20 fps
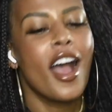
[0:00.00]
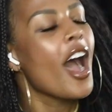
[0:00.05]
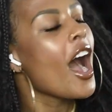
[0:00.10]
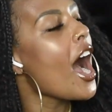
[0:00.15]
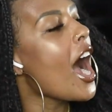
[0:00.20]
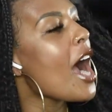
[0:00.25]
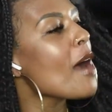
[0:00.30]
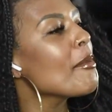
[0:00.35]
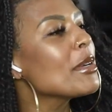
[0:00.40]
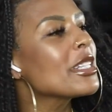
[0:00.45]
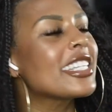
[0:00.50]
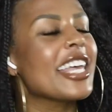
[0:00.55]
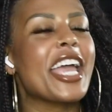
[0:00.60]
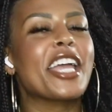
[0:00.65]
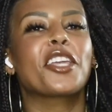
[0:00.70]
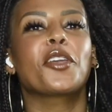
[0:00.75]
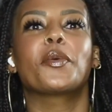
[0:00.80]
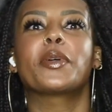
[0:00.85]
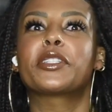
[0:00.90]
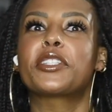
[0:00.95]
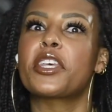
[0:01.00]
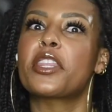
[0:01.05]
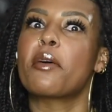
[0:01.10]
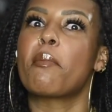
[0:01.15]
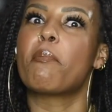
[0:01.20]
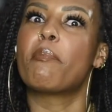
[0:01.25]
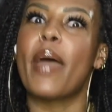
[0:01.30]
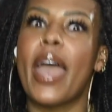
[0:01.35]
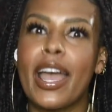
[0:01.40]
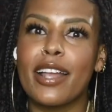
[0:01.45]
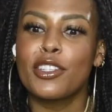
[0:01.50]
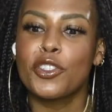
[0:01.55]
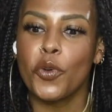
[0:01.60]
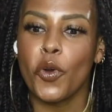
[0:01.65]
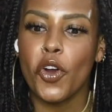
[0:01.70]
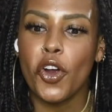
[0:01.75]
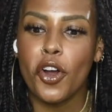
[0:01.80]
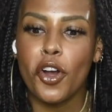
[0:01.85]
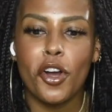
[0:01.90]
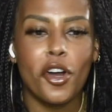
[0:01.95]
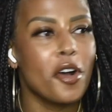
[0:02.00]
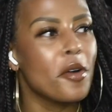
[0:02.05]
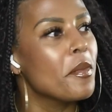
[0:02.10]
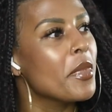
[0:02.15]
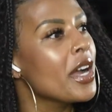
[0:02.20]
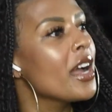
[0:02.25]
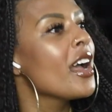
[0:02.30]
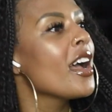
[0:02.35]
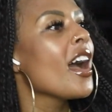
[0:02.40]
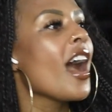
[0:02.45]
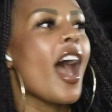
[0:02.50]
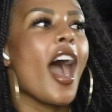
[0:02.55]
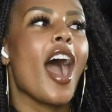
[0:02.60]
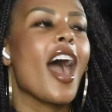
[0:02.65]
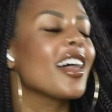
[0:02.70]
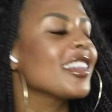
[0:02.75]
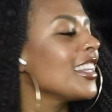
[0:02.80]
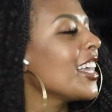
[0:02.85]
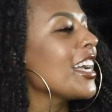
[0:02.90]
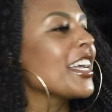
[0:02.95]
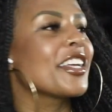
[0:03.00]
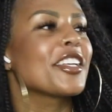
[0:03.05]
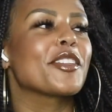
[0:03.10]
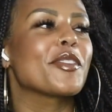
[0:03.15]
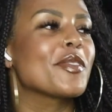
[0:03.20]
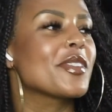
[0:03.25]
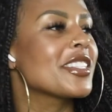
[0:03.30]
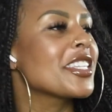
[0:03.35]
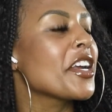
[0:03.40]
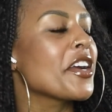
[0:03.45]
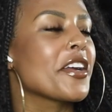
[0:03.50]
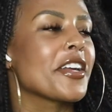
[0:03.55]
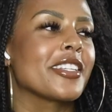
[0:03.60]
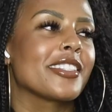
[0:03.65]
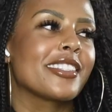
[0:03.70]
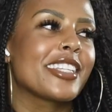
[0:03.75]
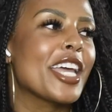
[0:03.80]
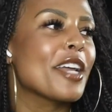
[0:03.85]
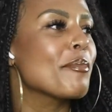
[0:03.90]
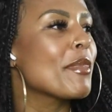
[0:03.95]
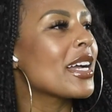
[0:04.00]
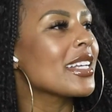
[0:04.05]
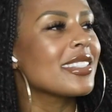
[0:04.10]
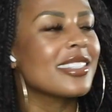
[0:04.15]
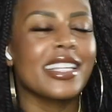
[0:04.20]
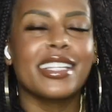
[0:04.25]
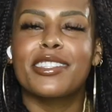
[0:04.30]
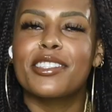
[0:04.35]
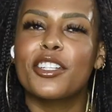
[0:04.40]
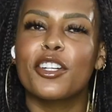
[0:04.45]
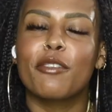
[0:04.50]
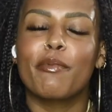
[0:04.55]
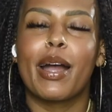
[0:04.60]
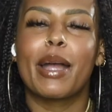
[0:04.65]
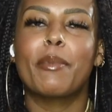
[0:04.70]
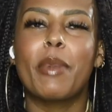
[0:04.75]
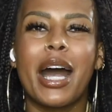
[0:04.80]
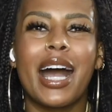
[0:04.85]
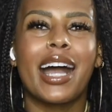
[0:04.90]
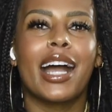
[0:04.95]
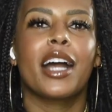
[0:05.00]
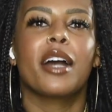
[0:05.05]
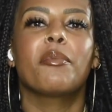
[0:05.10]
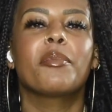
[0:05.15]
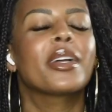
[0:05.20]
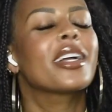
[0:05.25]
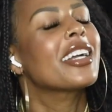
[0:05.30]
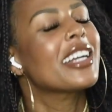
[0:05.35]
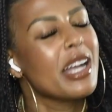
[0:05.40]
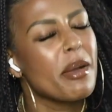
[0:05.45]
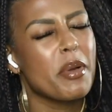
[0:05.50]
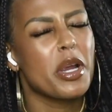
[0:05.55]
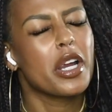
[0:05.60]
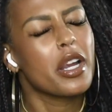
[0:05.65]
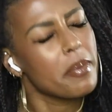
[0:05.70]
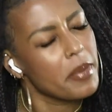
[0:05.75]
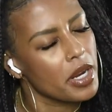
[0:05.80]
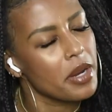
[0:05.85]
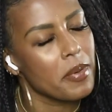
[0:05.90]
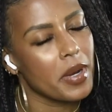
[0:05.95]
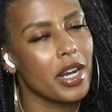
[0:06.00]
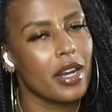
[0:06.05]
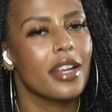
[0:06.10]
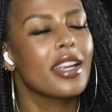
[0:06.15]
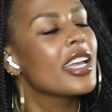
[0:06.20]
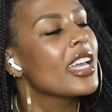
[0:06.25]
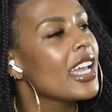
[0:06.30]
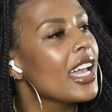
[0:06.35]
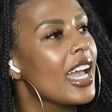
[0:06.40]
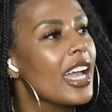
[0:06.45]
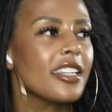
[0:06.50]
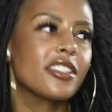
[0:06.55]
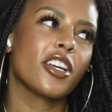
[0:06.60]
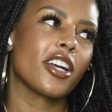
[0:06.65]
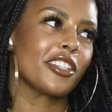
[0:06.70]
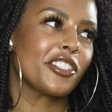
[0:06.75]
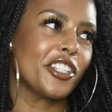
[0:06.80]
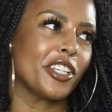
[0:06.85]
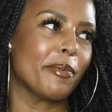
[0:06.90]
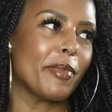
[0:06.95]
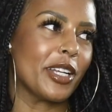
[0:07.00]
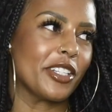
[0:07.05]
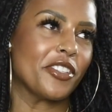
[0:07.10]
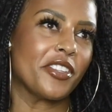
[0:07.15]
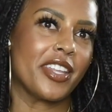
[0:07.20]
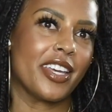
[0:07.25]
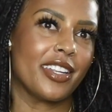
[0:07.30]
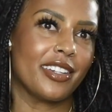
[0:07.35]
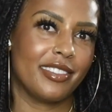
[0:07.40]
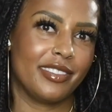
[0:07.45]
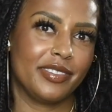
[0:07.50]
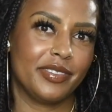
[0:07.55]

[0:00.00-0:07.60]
I'm going to take you into the bedroom. Like, serious. Take my sister, my mom. Come here. And talk shit about you then.